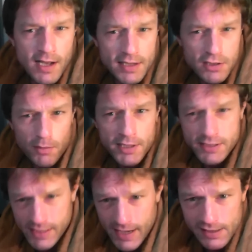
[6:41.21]
atomic
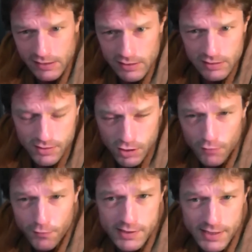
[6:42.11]
scale
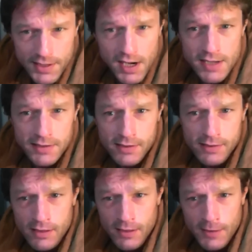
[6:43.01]
surface analysis,